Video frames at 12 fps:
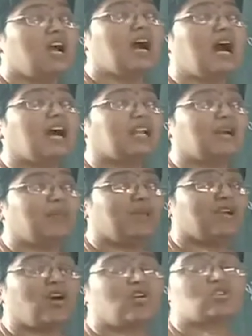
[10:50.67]
are
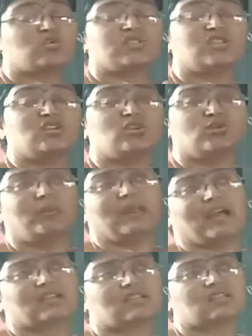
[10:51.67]
coming out with a new
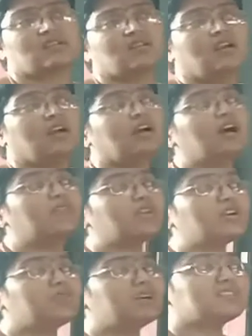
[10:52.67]
plant? Have you
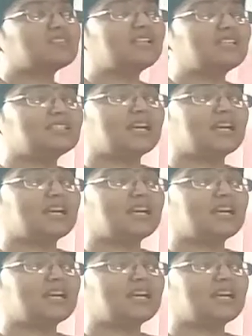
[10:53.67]
ever think